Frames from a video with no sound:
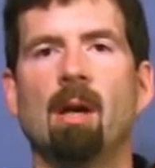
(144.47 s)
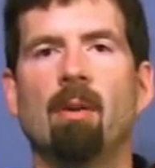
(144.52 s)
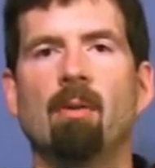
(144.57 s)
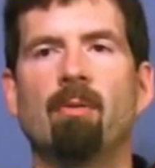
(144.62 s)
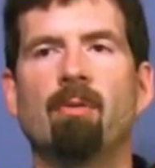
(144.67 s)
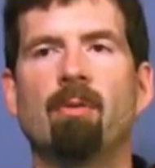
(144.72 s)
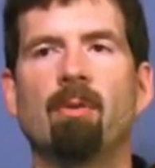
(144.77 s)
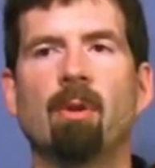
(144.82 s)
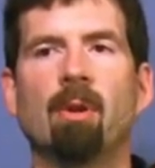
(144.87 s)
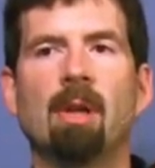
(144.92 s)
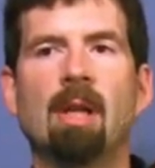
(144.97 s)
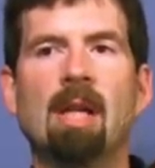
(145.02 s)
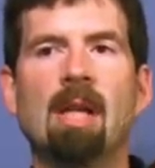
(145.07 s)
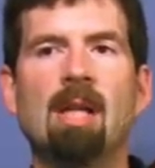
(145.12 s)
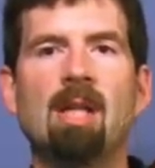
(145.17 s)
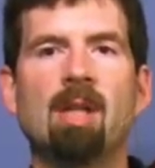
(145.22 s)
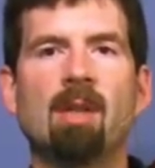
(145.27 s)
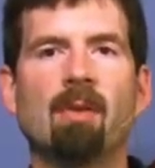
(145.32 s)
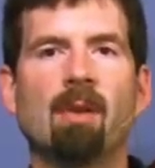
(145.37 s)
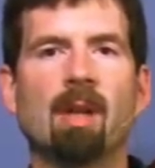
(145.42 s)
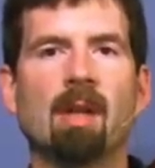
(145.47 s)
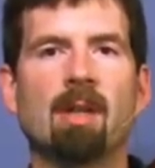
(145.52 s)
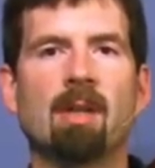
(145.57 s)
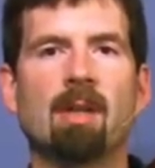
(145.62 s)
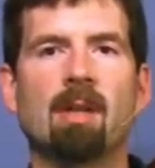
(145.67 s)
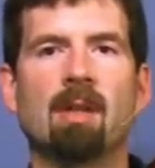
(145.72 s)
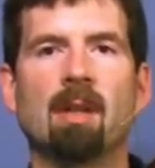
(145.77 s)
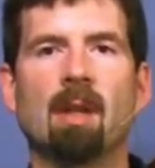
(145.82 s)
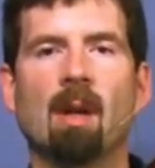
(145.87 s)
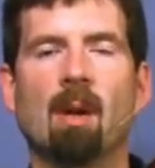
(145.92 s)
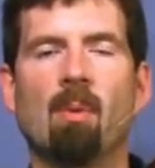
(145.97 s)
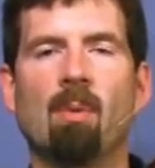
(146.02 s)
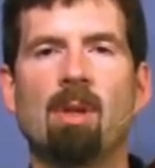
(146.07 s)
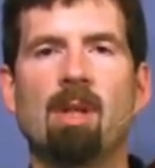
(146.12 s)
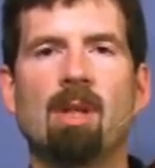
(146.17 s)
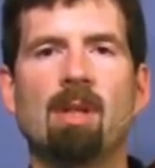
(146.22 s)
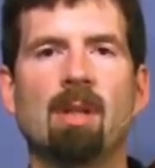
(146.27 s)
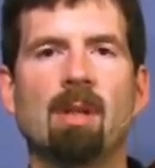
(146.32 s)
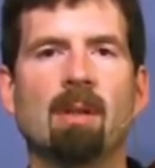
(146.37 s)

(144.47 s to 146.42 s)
for each of us, which is